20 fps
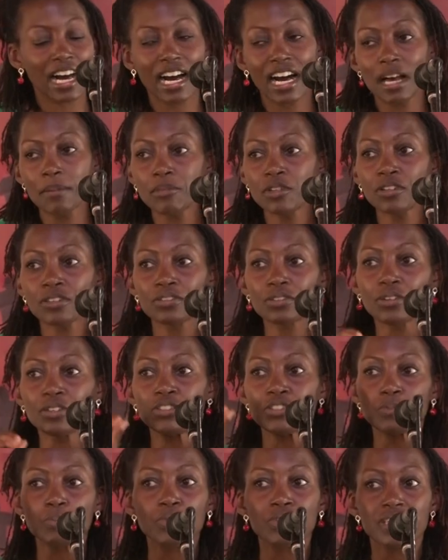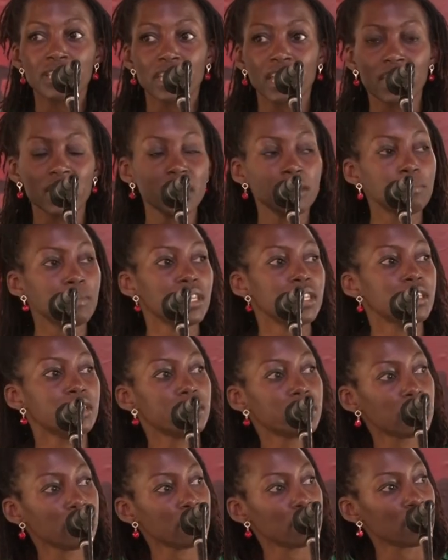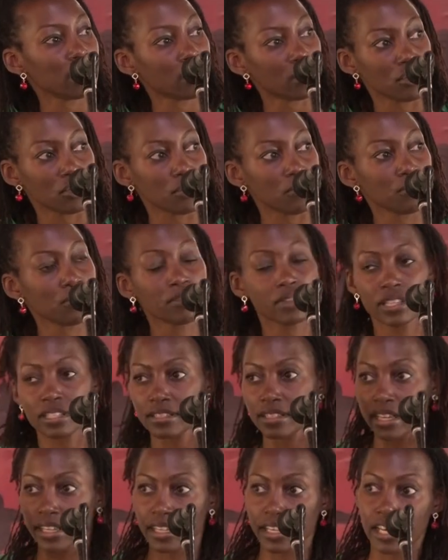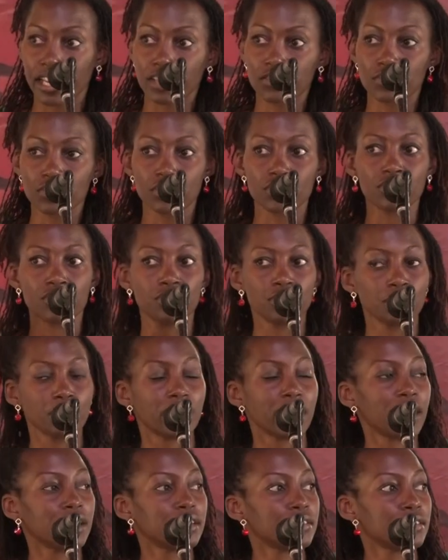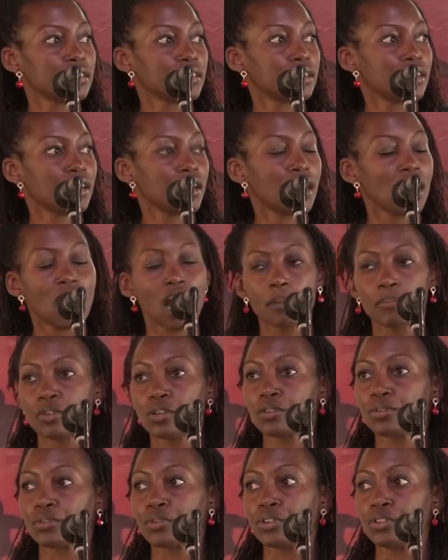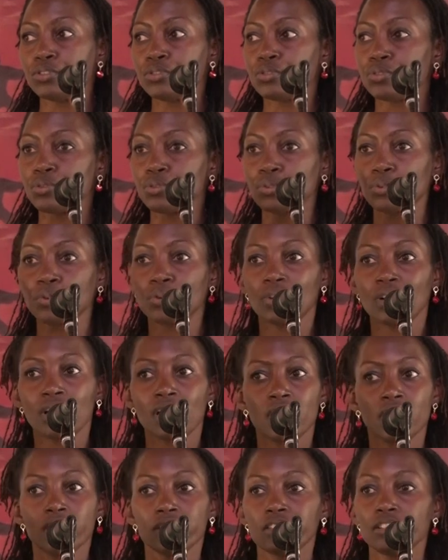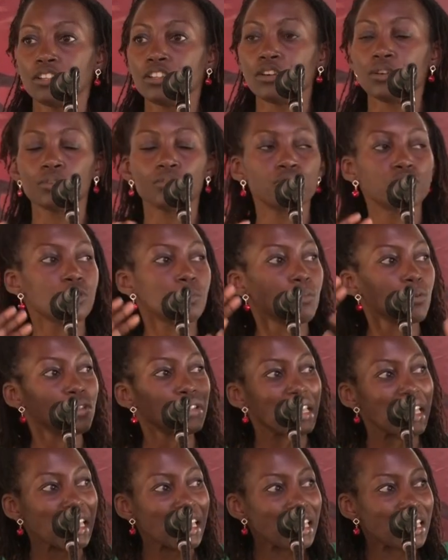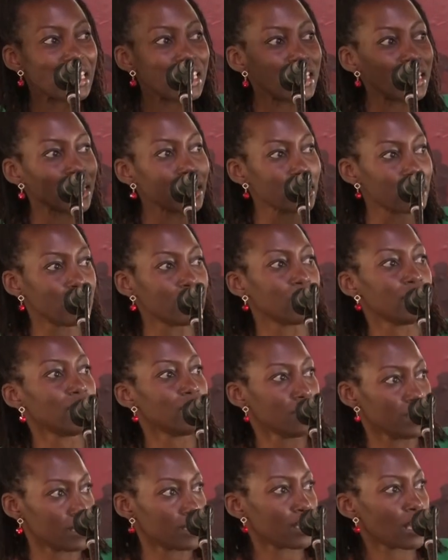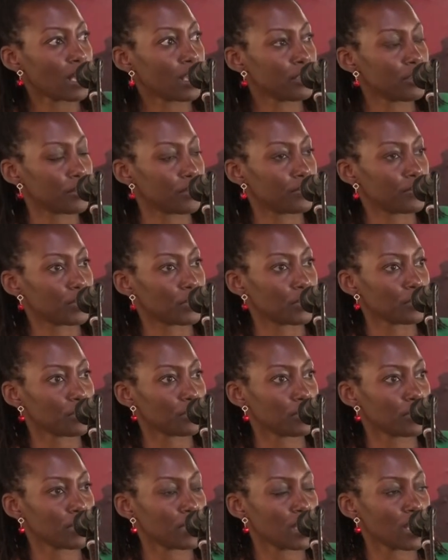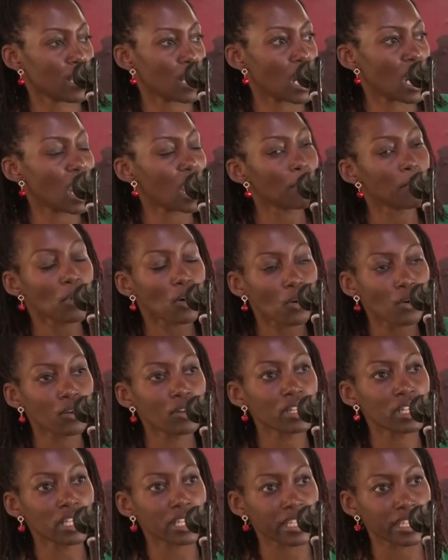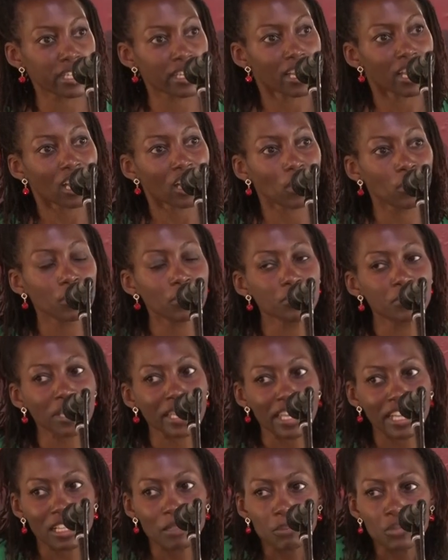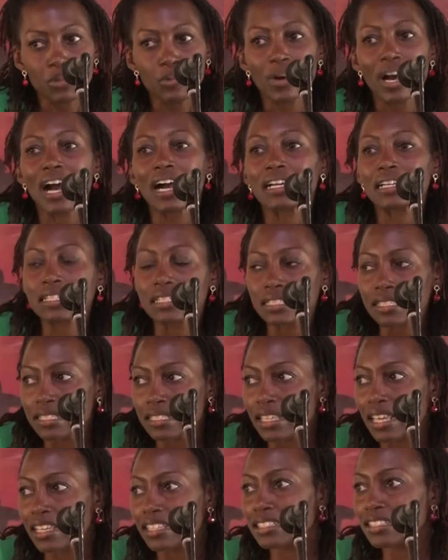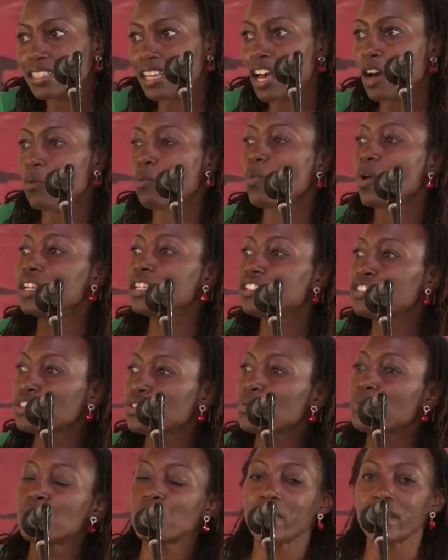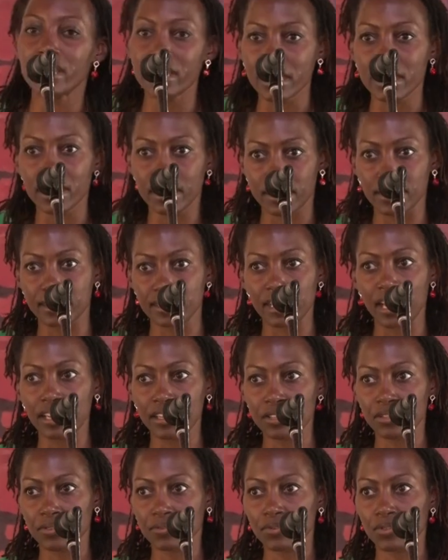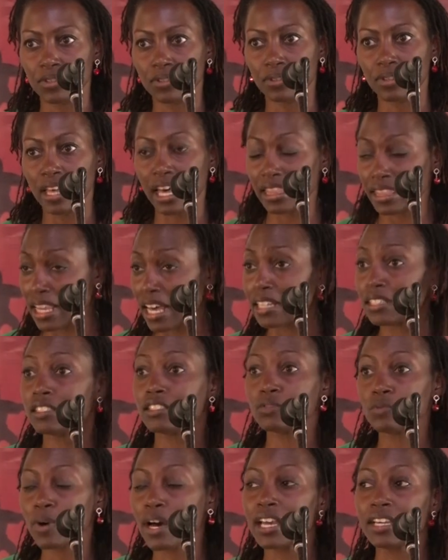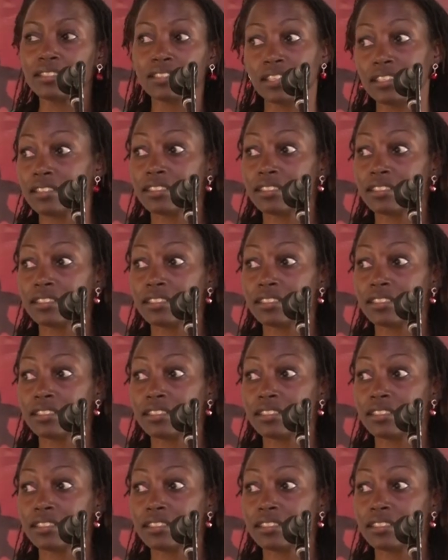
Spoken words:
I'm not going to put any medicine in you. The psychiatrists do that. I'm not going to, you know, to put anything inside of you. I'm only going to help you access what is already inside of you. And that is why I say